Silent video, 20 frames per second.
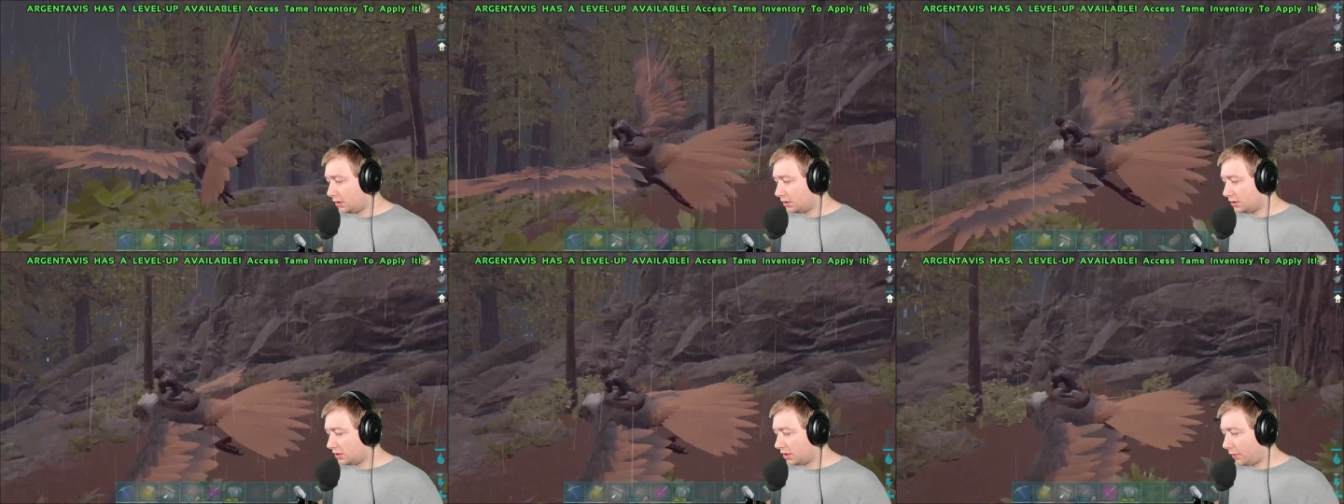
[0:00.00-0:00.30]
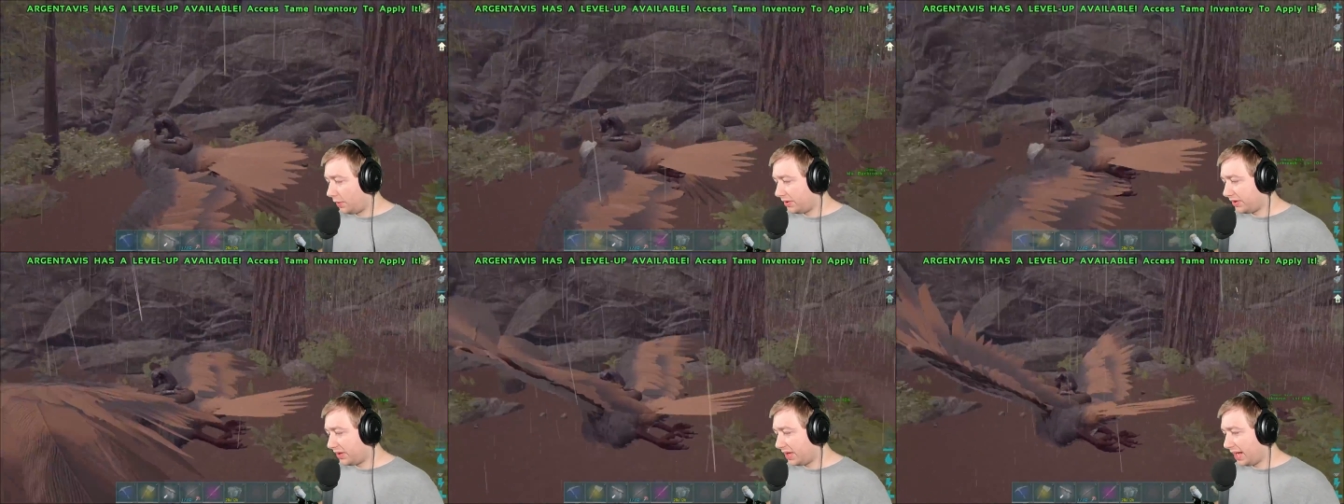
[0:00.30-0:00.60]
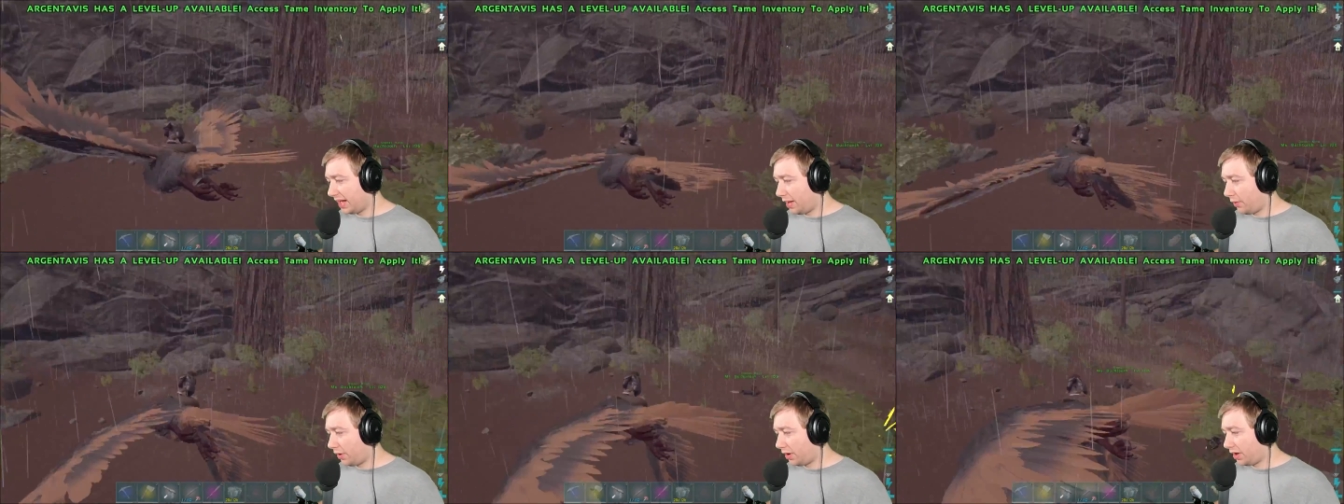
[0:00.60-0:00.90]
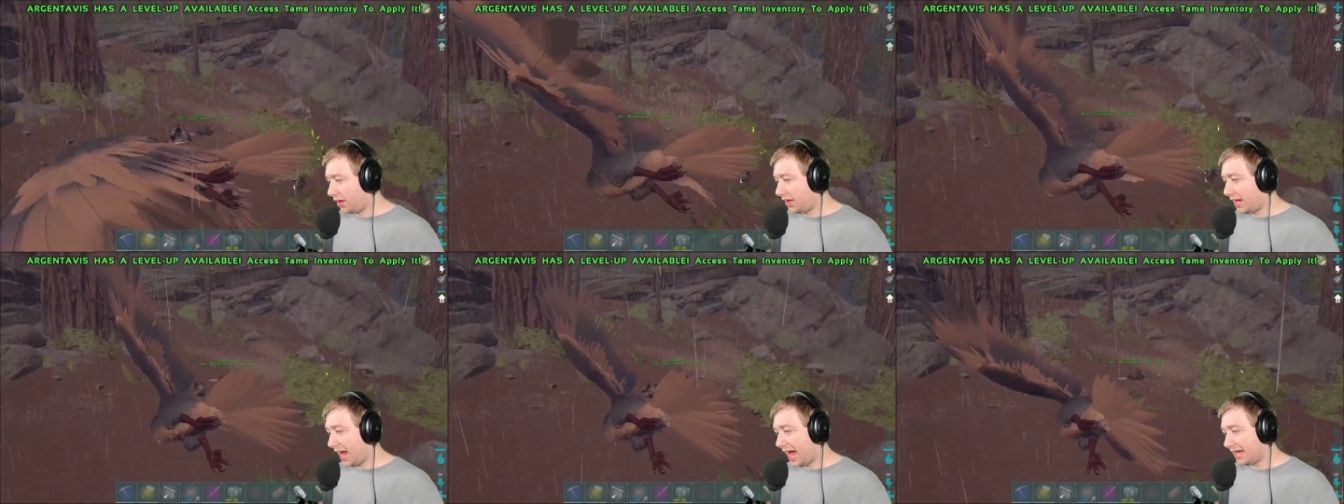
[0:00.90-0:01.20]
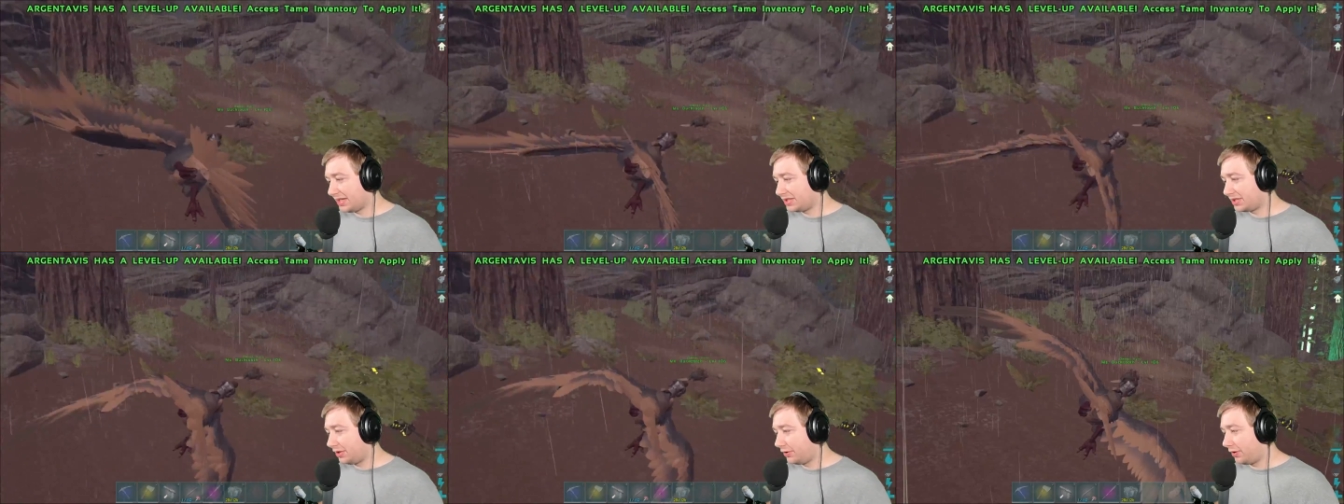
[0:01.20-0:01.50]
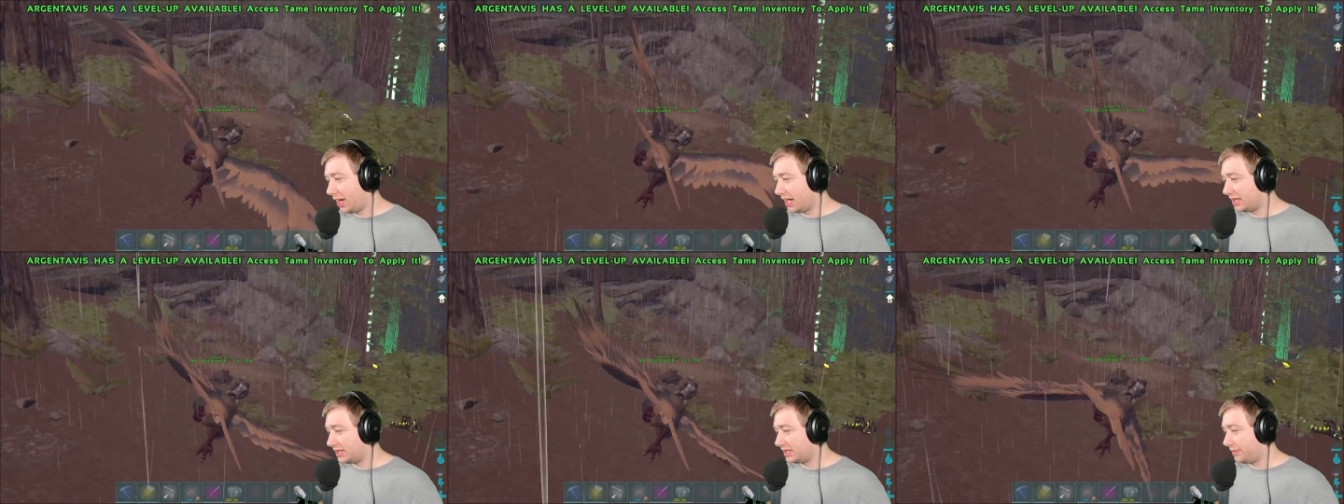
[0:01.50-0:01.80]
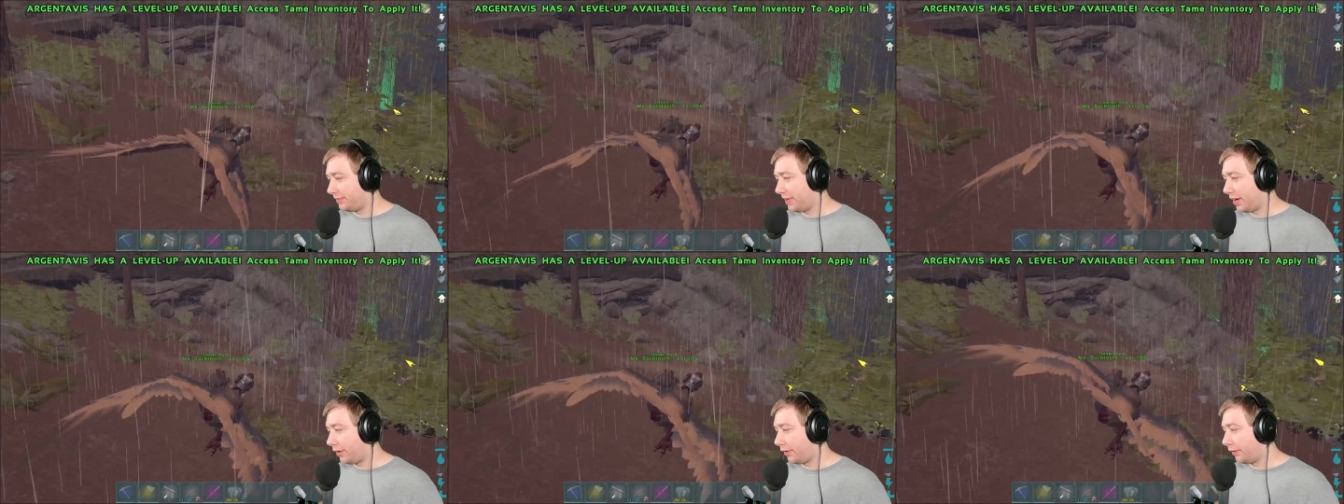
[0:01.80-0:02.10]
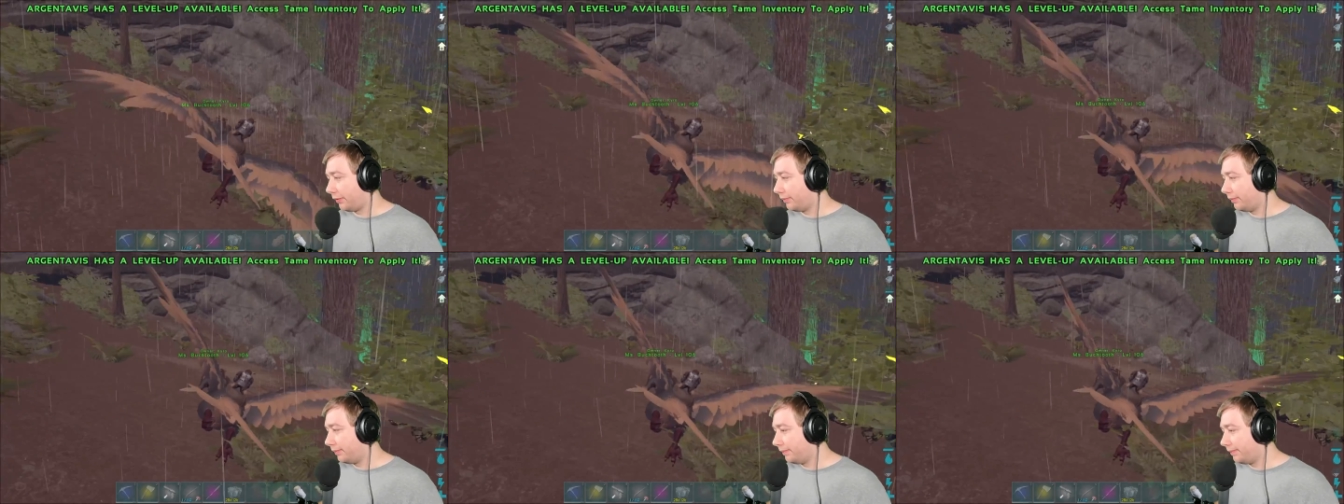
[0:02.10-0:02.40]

So one thing I wanted to ask you guys about.